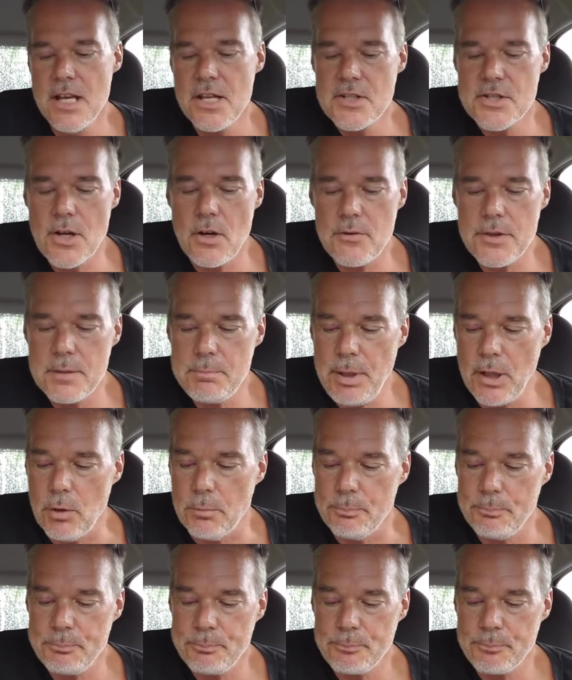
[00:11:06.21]
So the
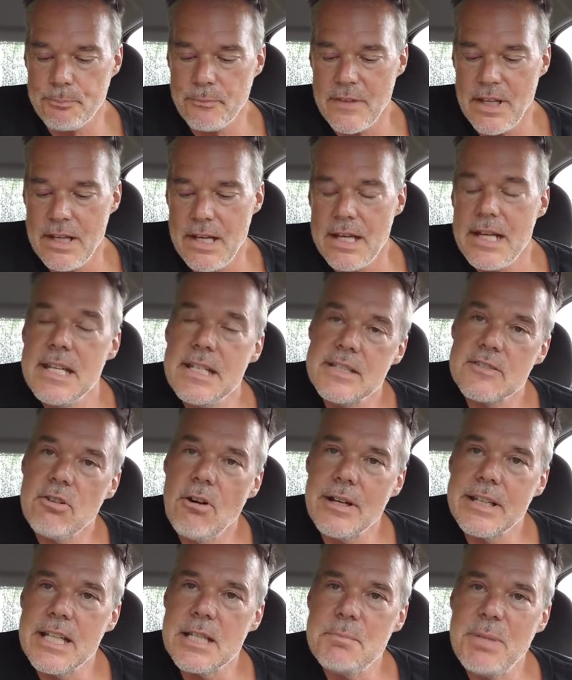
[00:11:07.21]
Pope, he's
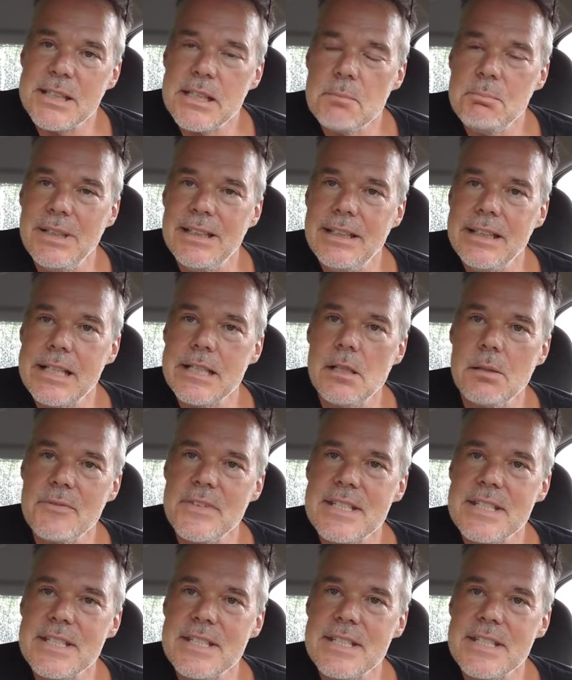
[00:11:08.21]
talking about the millennial,